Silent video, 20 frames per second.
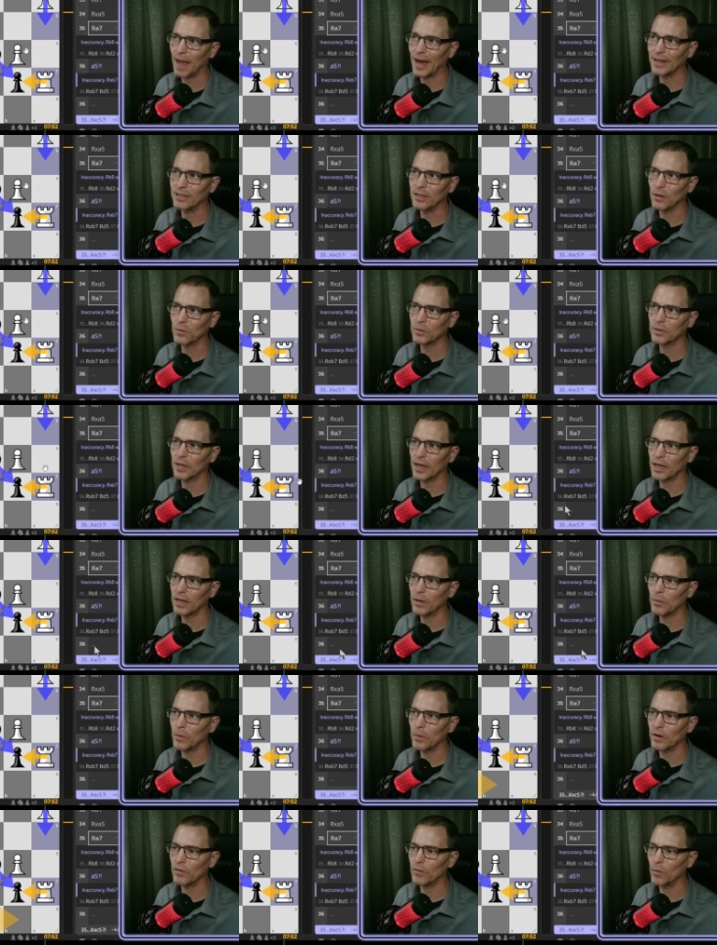I don't think
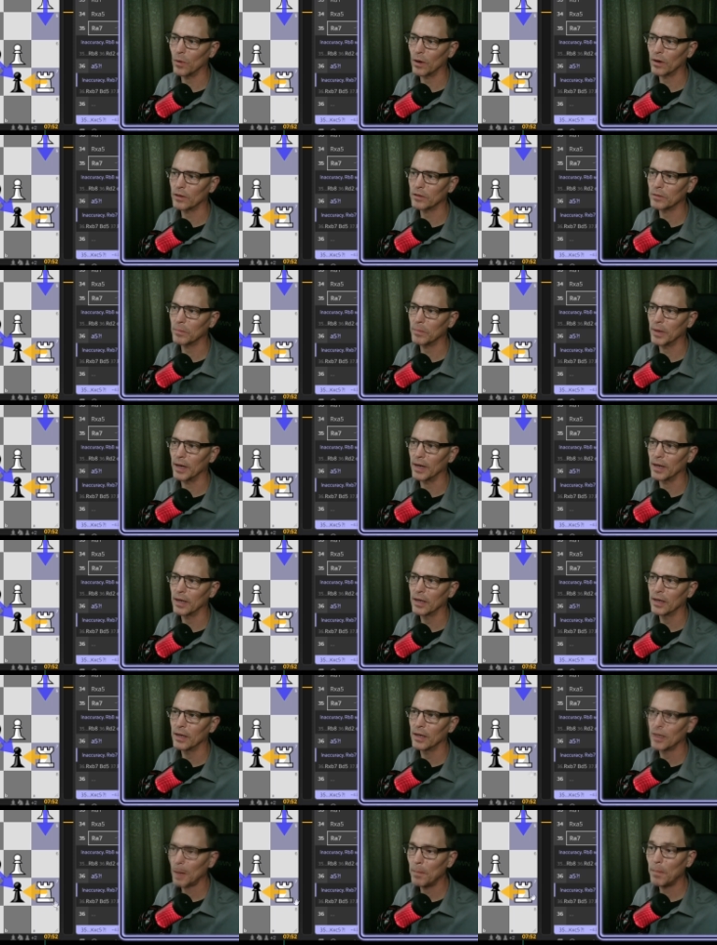it would have worked, but
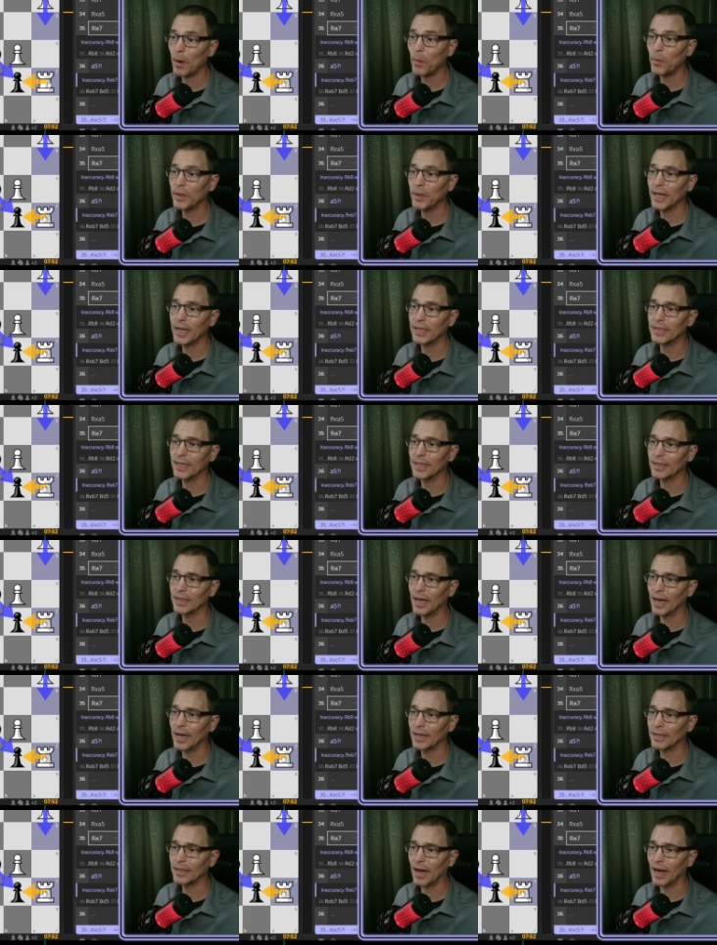but when they did
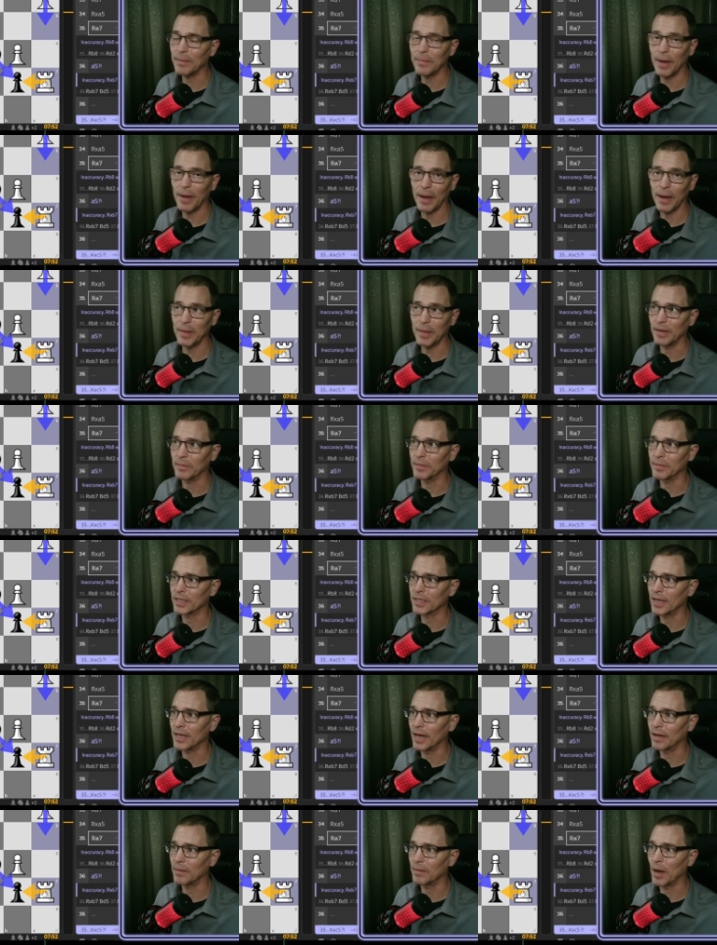that, I, I made a
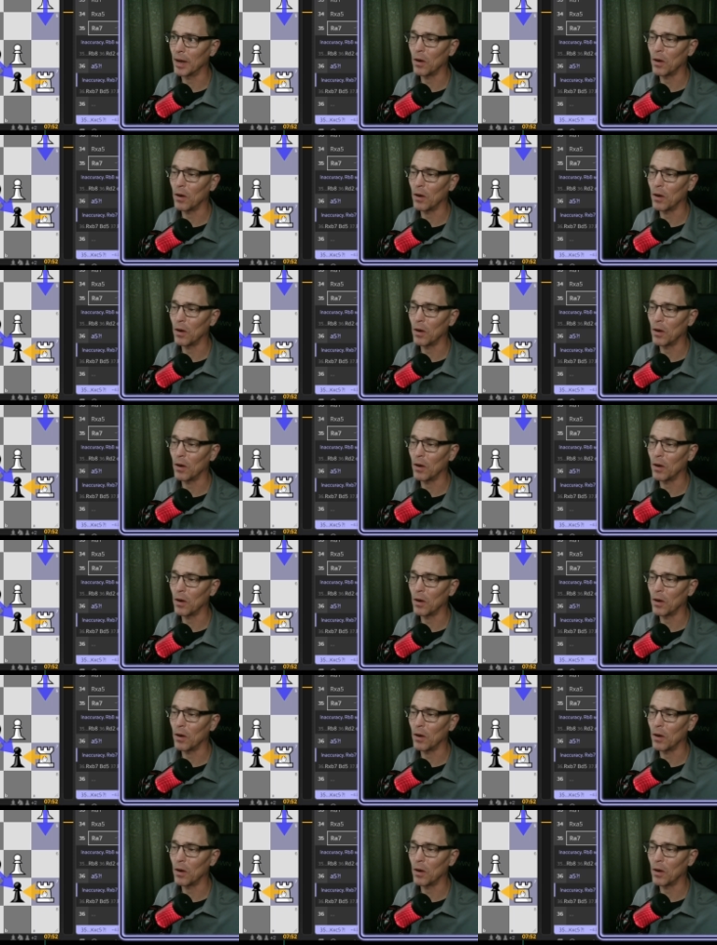mistake.